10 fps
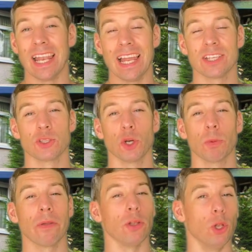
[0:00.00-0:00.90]
let's talk
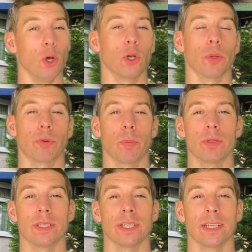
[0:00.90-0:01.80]
about the look of the
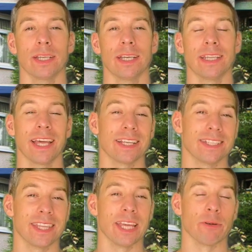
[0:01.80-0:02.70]
property. The
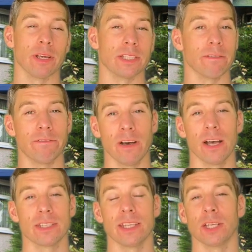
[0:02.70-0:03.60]
exterior is the
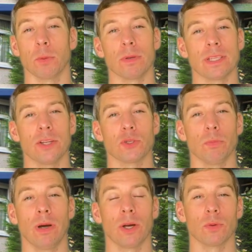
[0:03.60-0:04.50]
first thing your potential
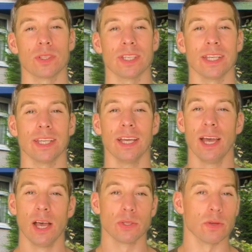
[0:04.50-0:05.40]
buyer will see,
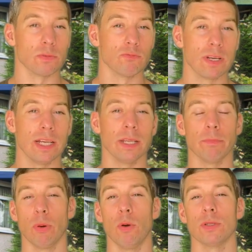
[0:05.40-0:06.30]
so it's really
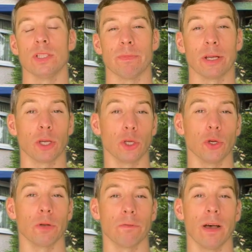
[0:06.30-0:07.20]
important to make a
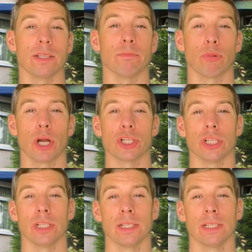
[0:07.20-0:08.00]
good first impression.